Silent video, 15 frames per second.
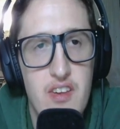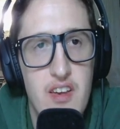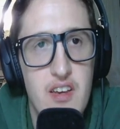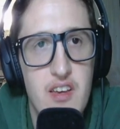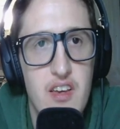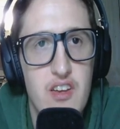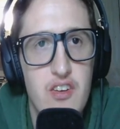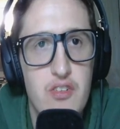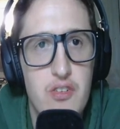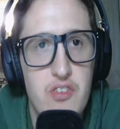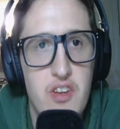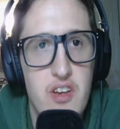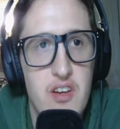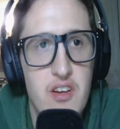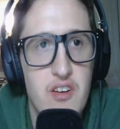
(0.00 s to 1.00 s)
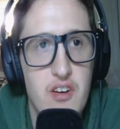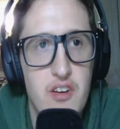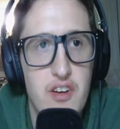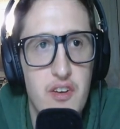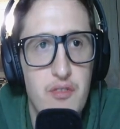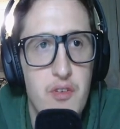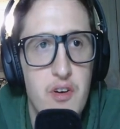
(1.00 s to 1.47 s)
like interesting or
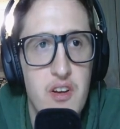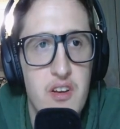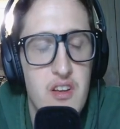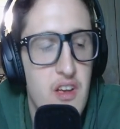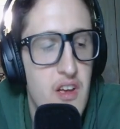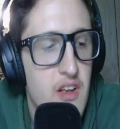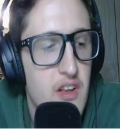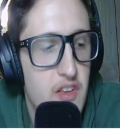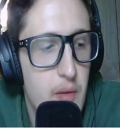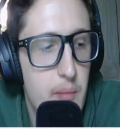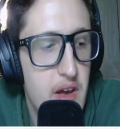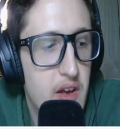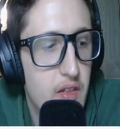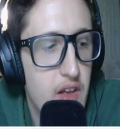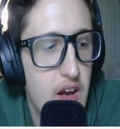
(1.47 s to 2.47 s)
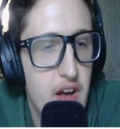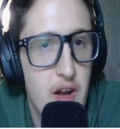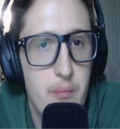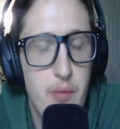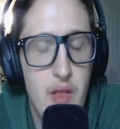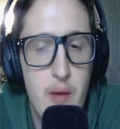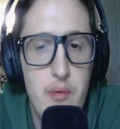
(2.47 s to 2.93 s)
different to make a
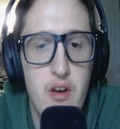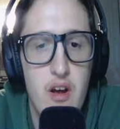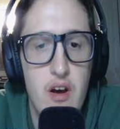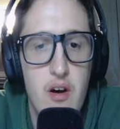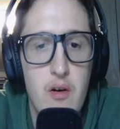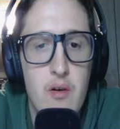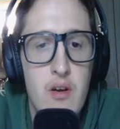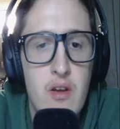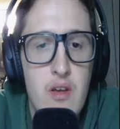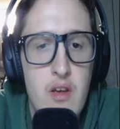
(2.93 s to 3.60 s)
lineup? Let me know.